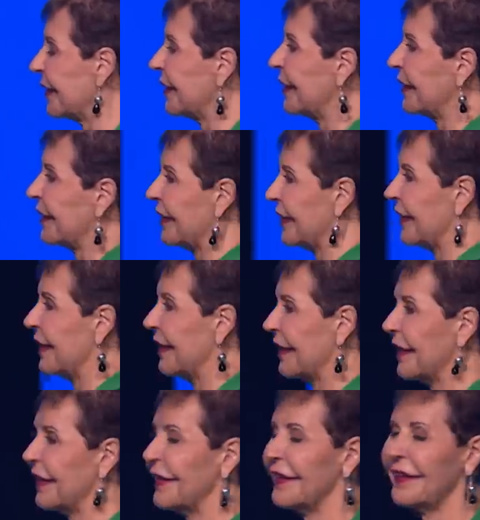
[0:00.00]

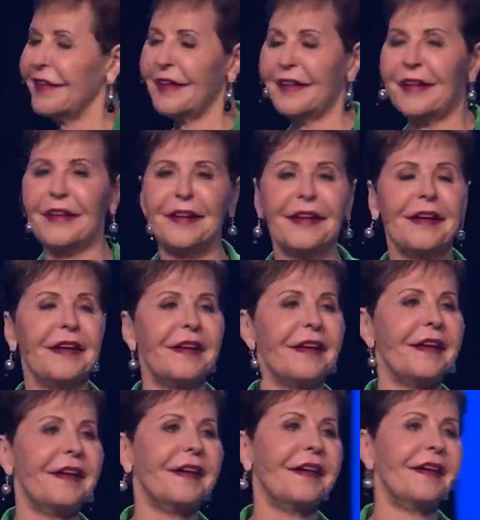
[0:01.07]

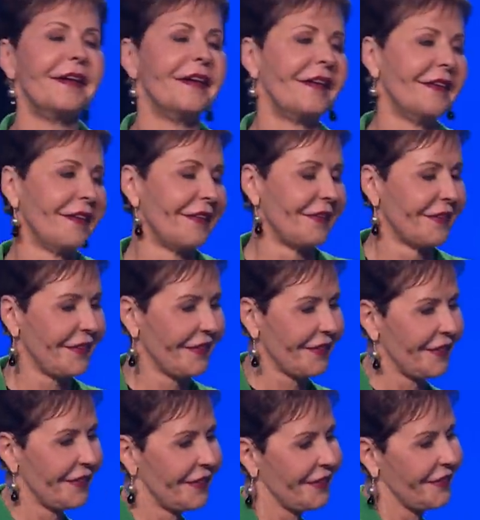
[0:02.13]

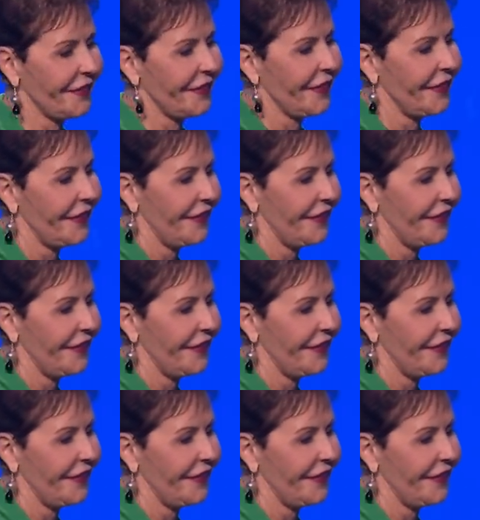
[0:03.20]
(silence)